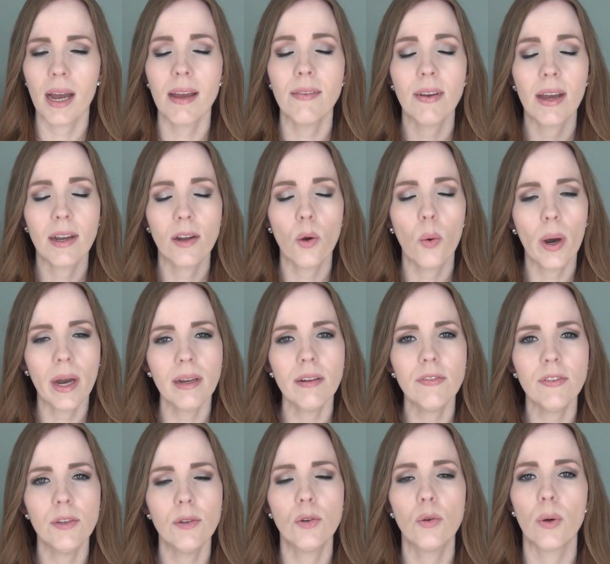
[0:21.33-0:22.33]
I've had quite
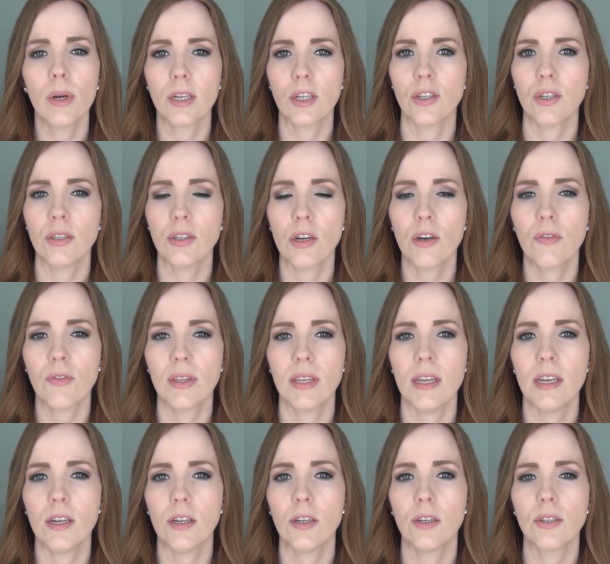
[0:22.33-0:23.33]
a few questions over the
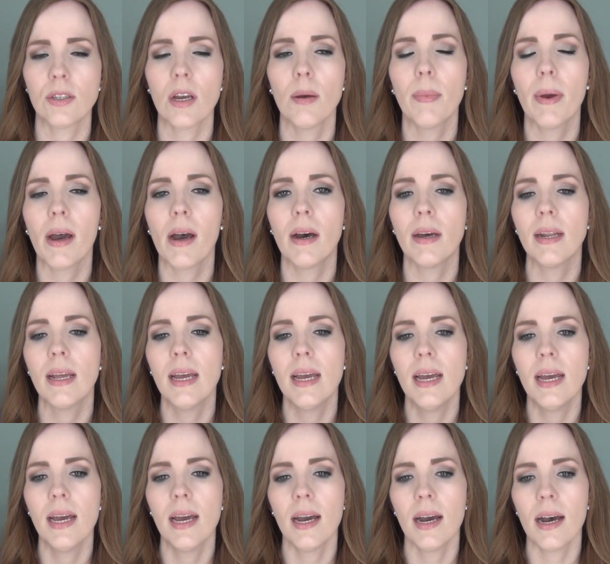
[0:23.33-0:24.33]
years about
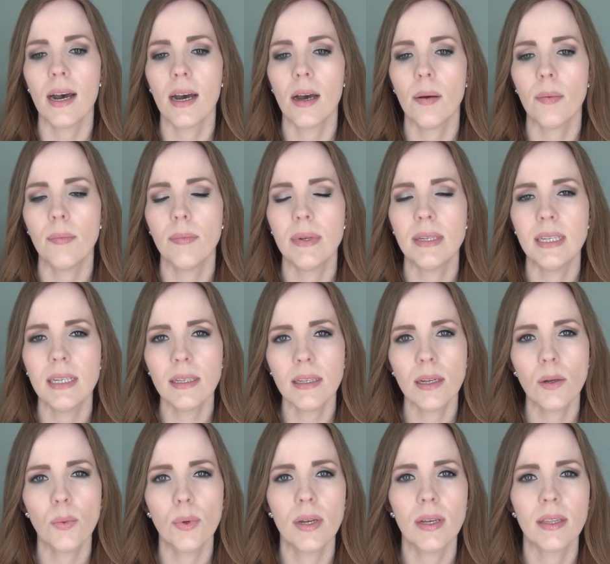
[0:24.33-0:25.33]
um,
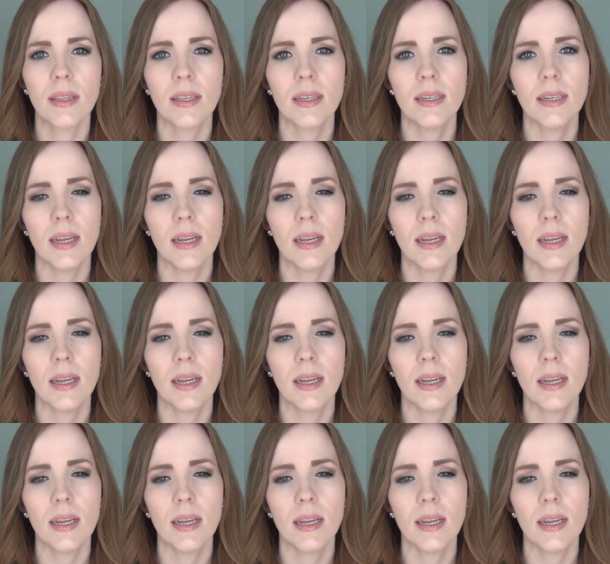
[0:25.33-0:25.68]
dealing with